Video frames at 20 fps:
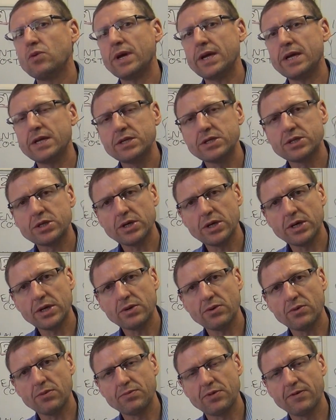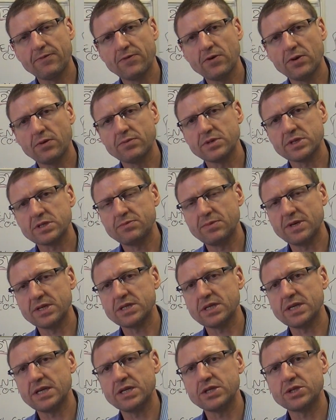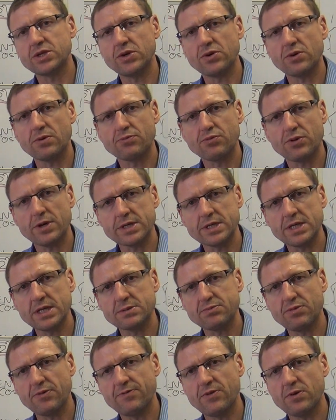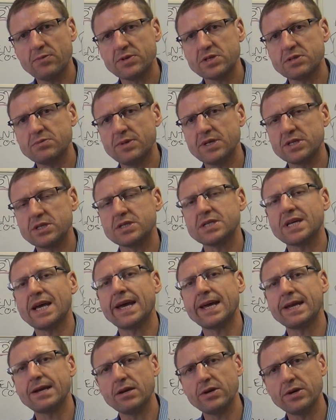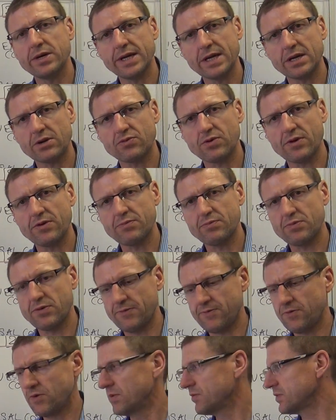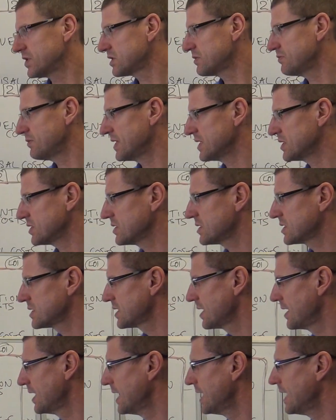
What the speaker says: internal performance measures, internal process performance measures, and learning and growth performance measures.